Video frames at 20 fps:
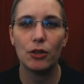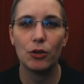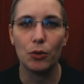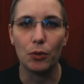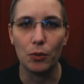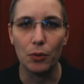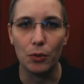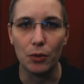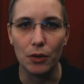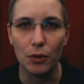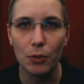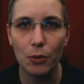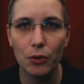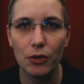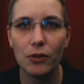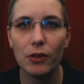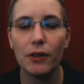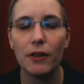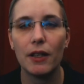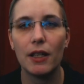to
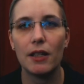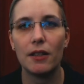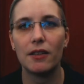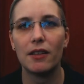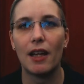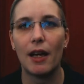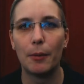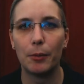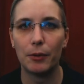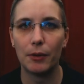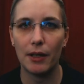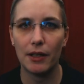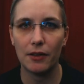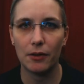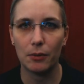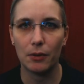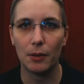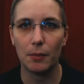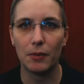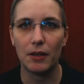use this upgrade
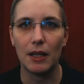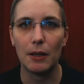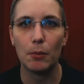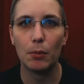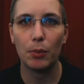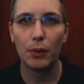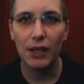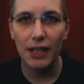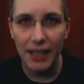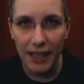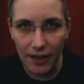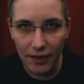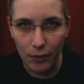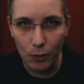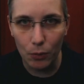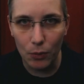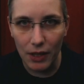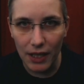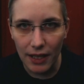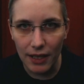script, then
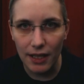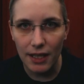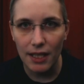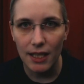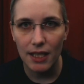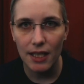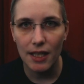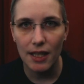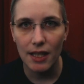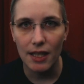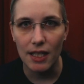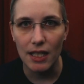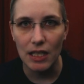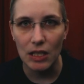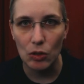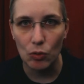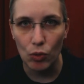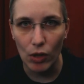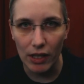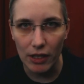please read the
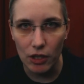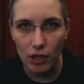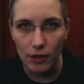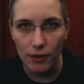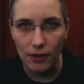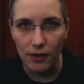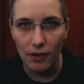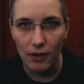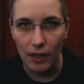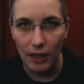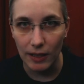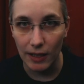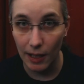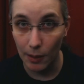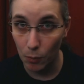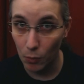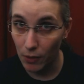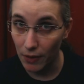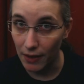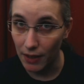instructions that
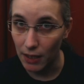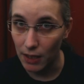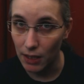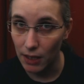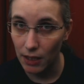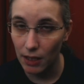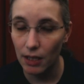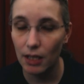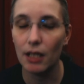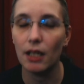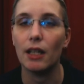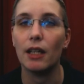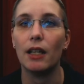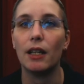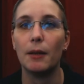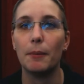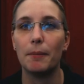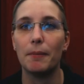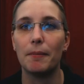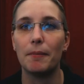come with it.
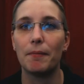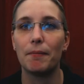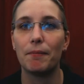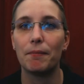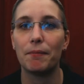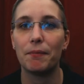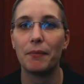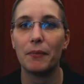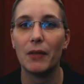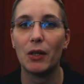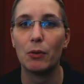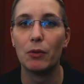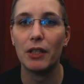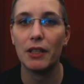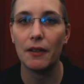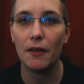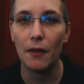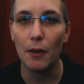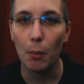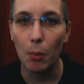Um,
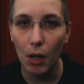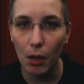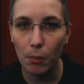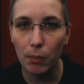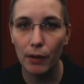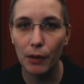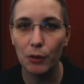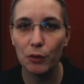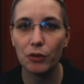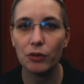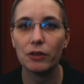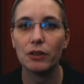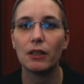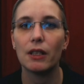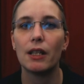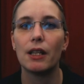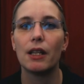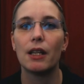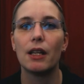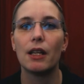read the blog post,
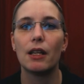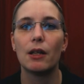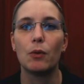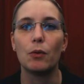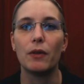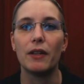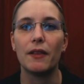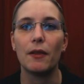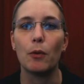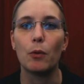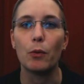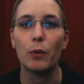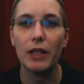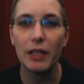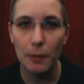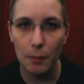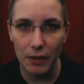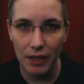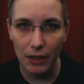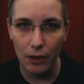read the
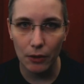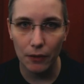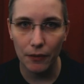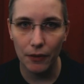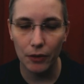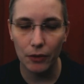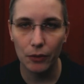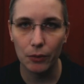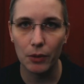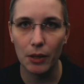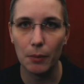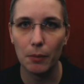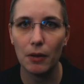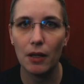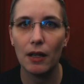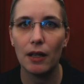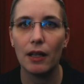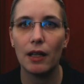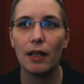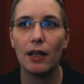README of the script,